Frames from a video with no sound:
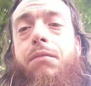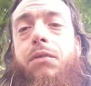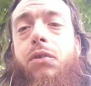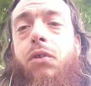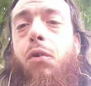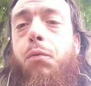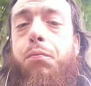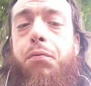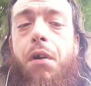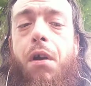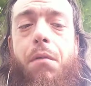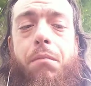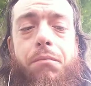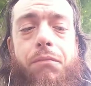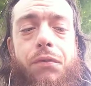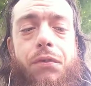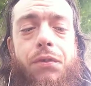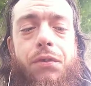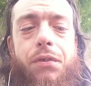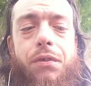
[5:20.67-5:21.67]
No
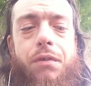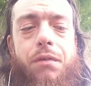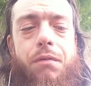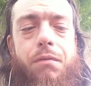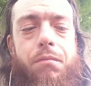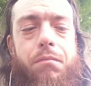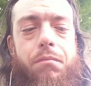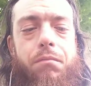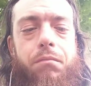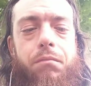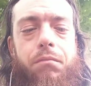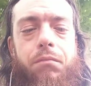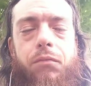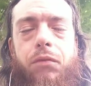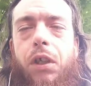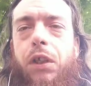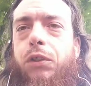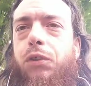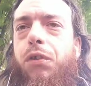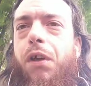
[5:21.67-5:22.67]
problems.
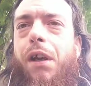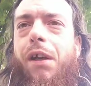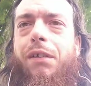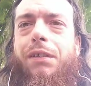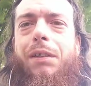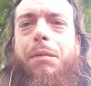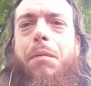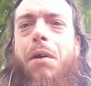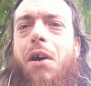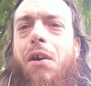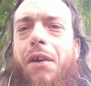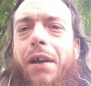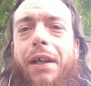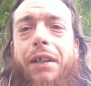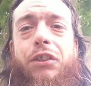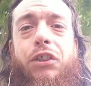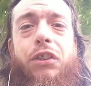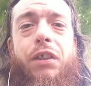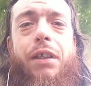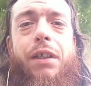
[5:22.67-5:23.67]
I trialed them all,
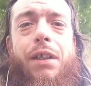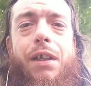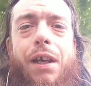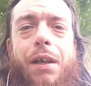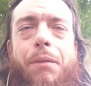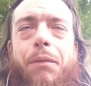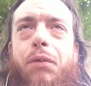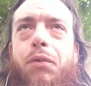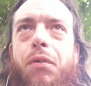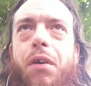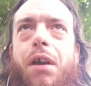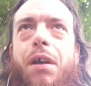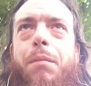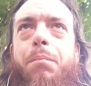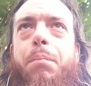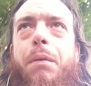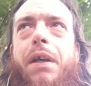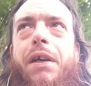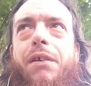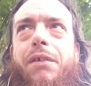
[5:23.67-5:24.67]
actually. I even
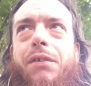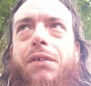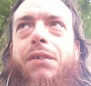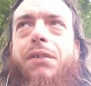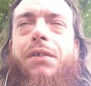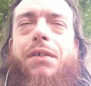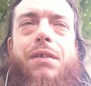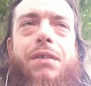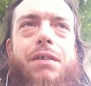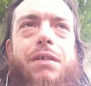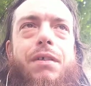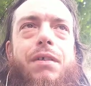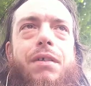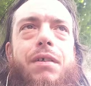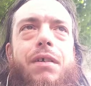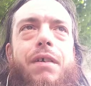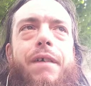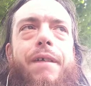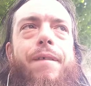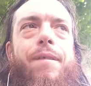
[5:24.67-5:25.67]
trialed Bell's.
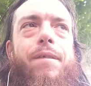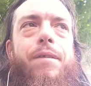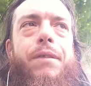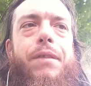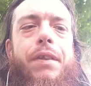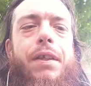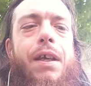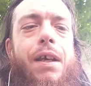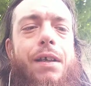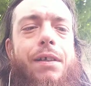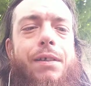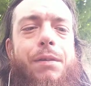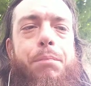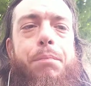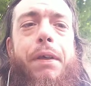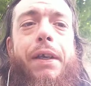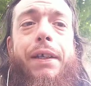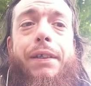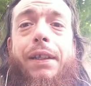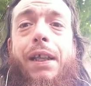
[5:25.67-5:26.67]
Yes,
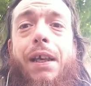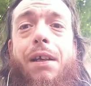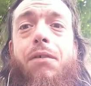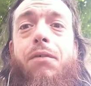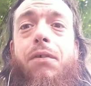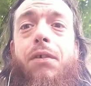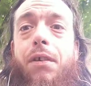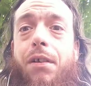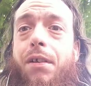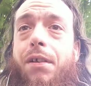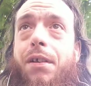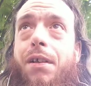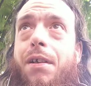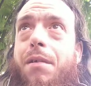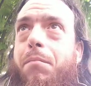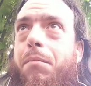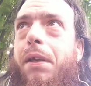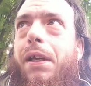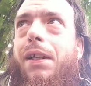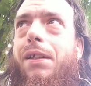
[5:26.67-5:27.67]
big network,
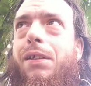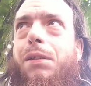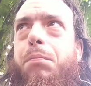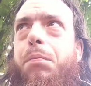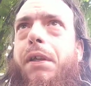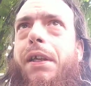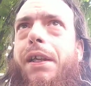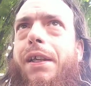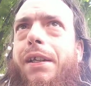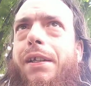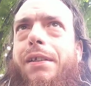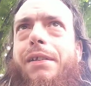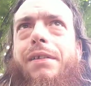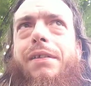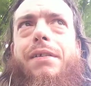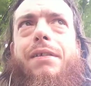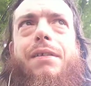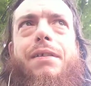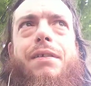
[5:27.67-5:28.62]
big speeds.